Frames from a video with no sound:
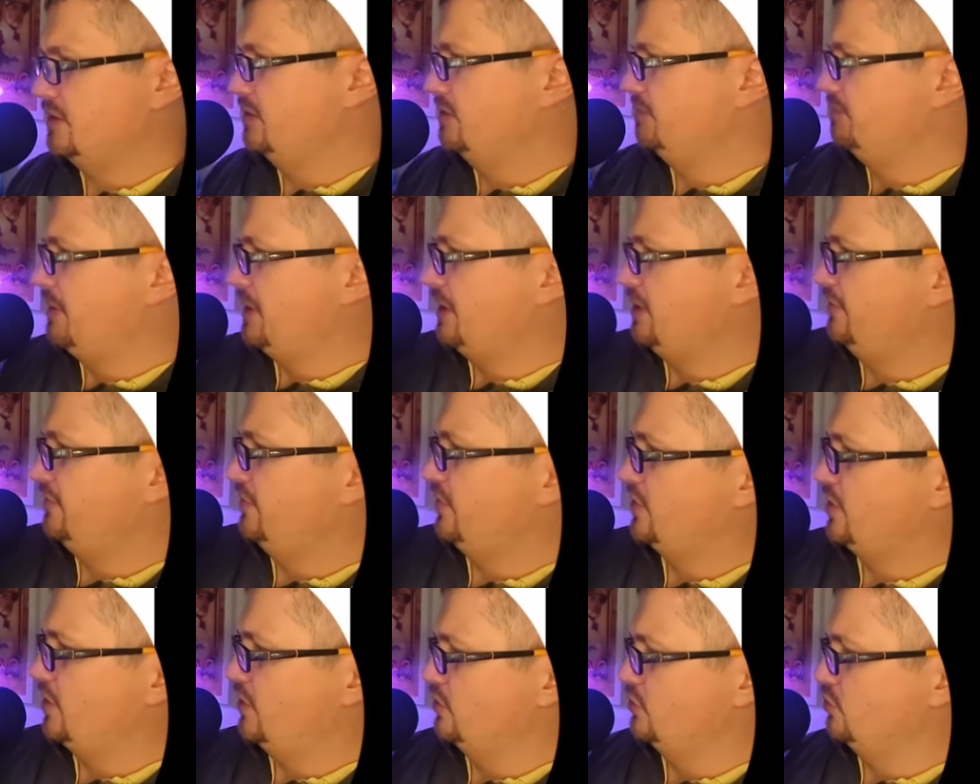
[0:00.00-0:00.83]
part of your
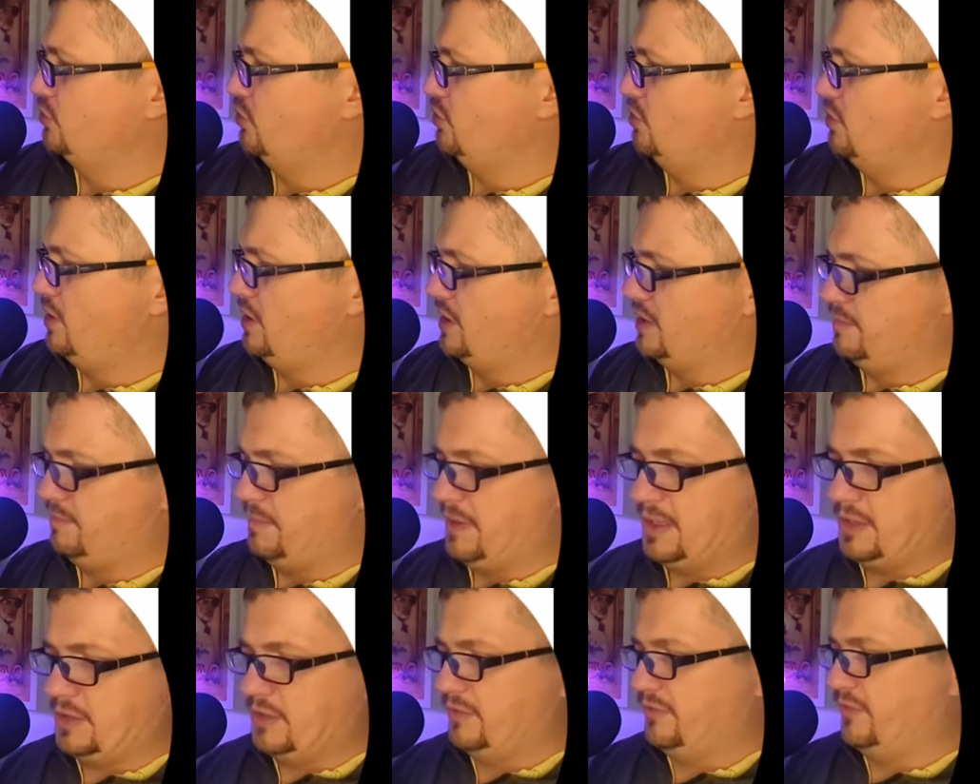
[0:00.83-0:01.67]
code will work,
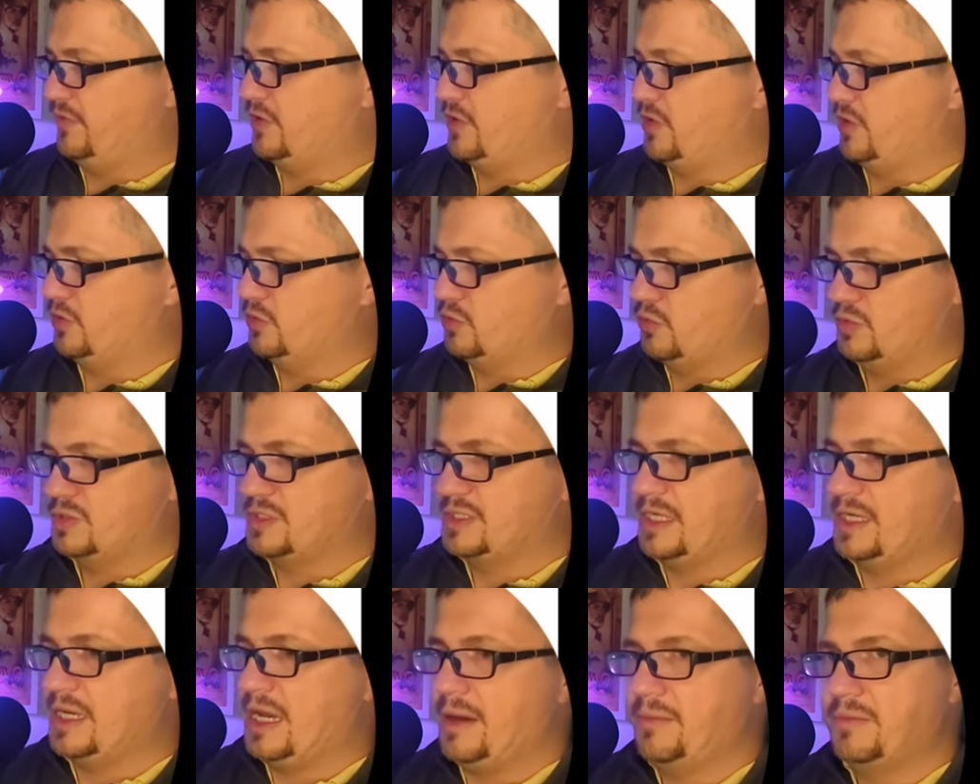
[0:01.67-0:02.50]
part of your code will
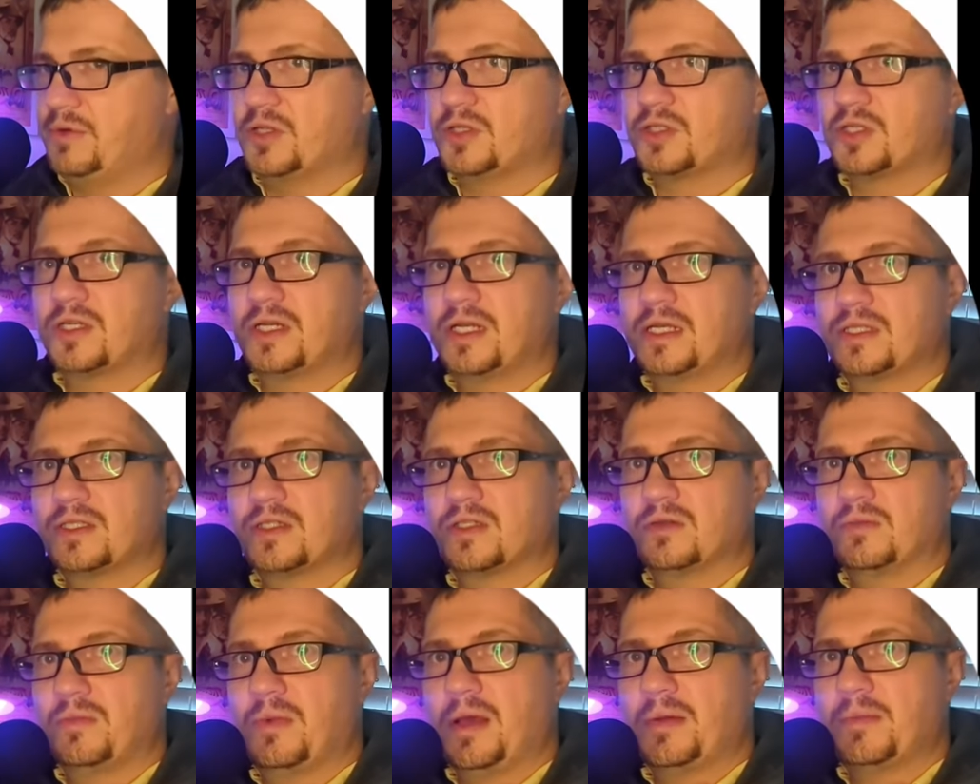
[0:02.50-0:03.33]
say I'm not connected
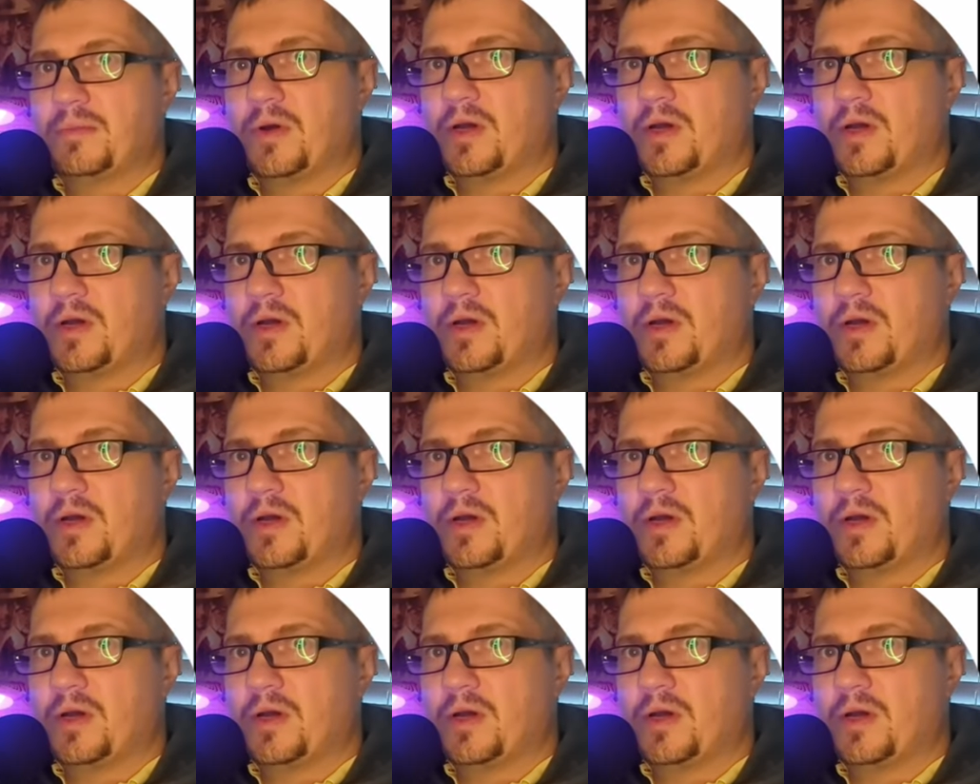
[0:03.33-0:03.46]
to my Mongo